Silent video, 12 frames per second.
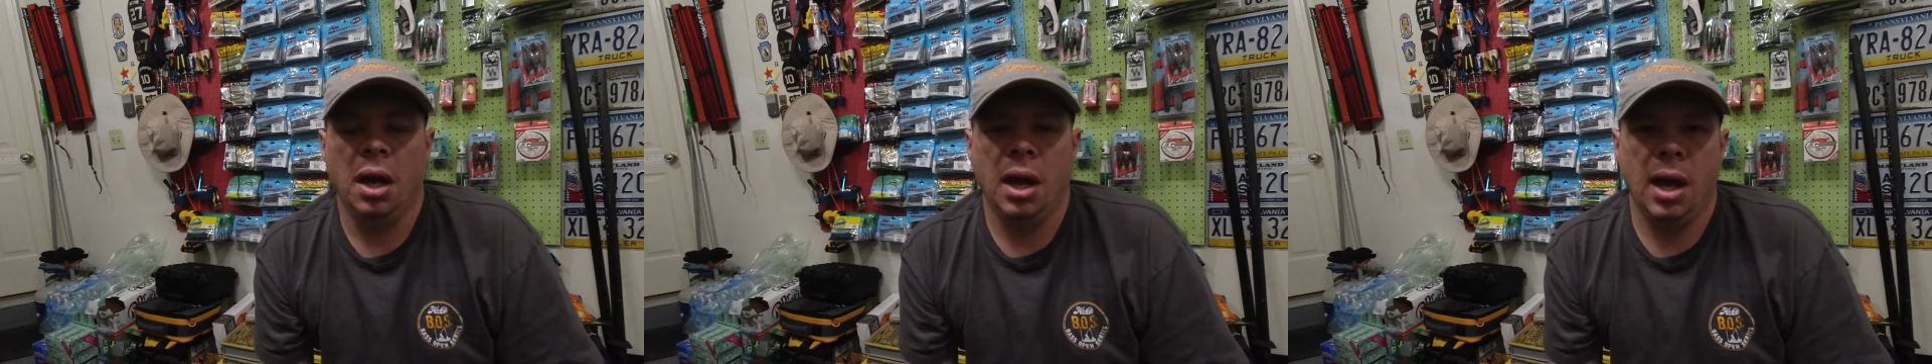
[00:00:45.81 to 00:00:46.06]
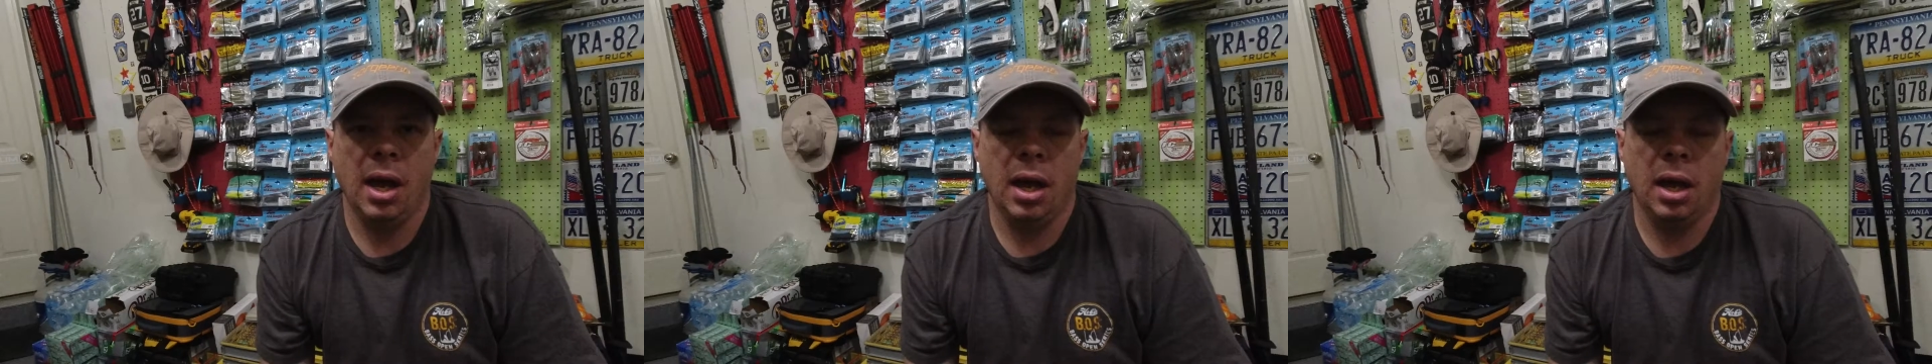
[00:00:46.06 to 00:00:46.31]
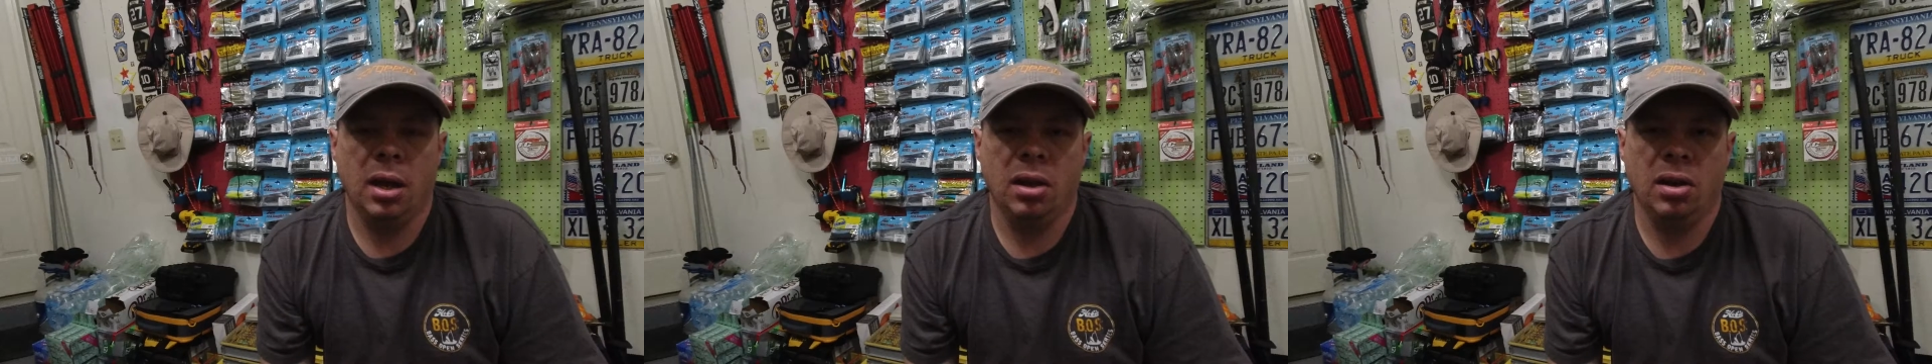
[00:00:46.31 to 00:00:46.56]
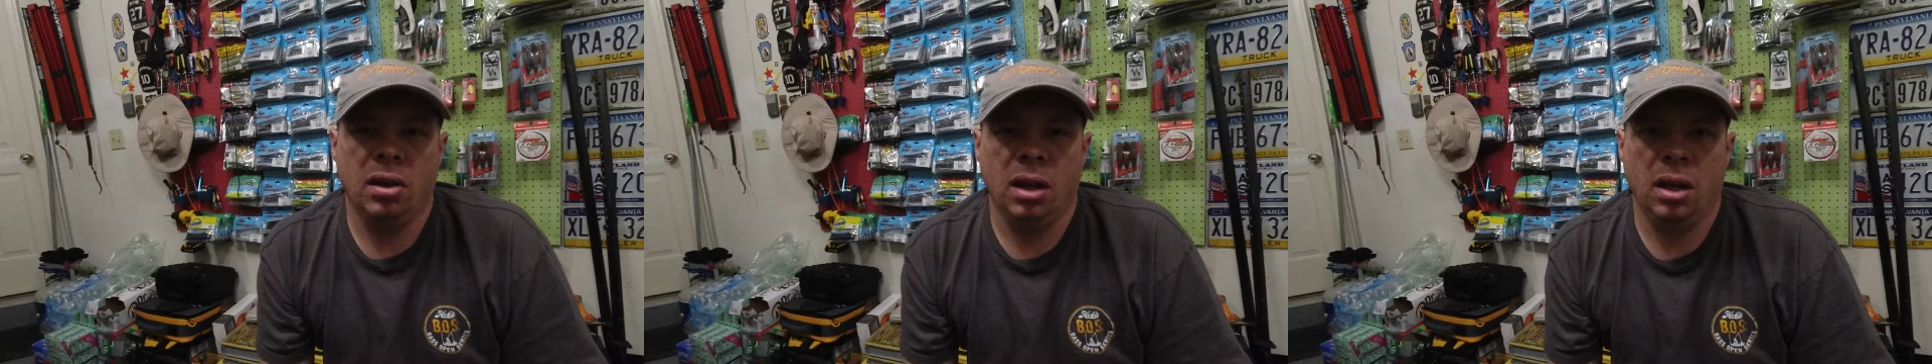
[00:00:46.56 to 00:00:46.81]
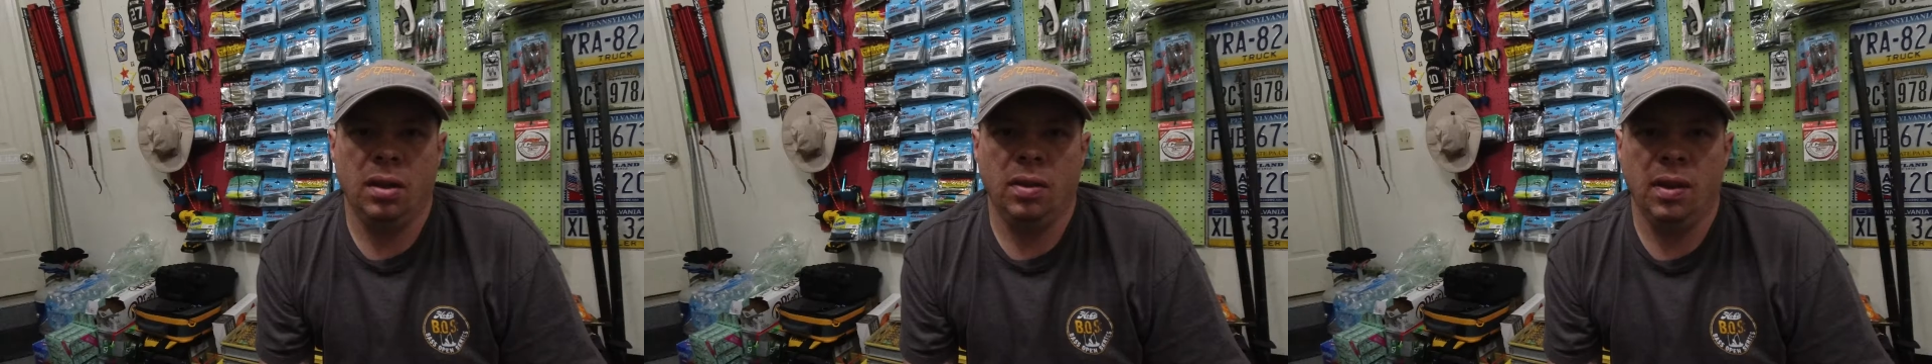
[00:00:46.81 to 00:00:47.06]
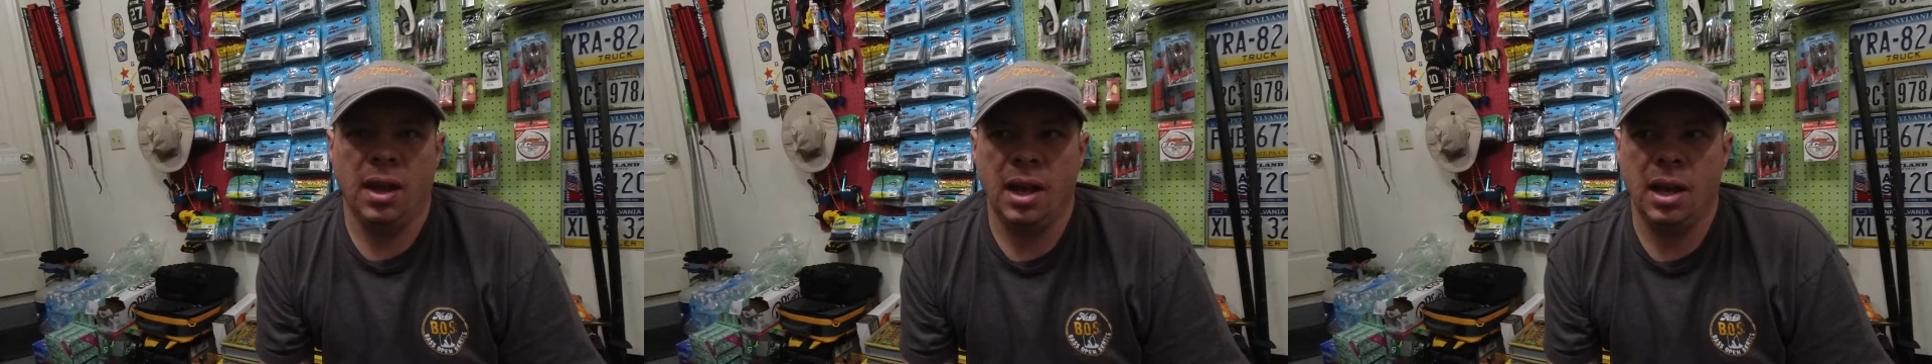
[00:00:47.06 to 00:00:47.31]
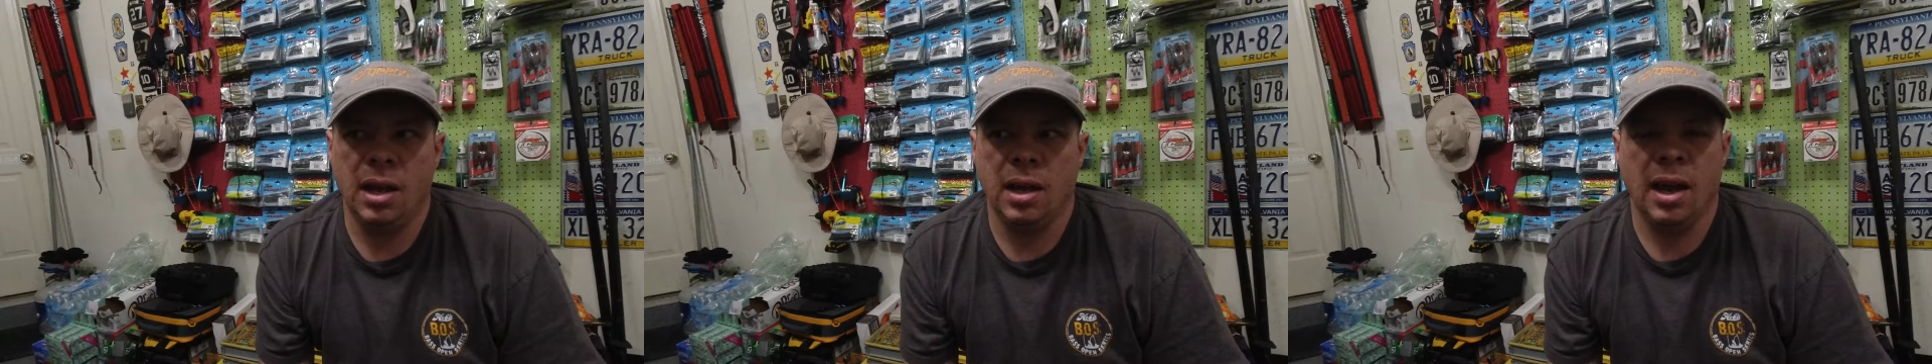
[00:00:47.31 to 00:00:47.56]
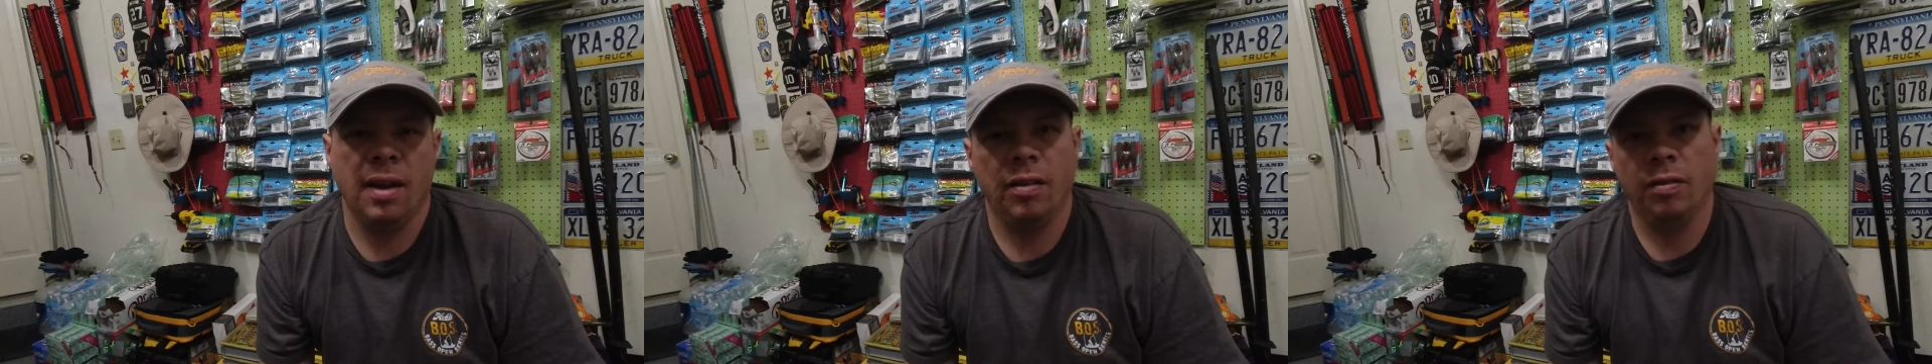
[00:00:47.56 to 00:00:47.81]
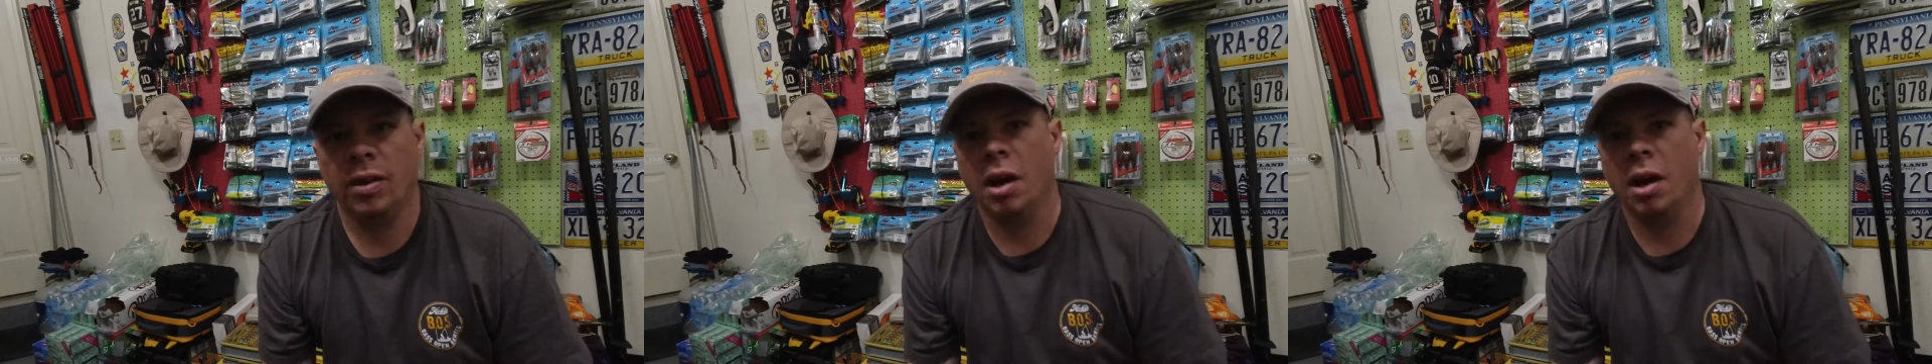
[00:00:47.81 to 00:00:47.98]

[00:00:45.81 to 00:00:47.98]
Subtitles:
and they have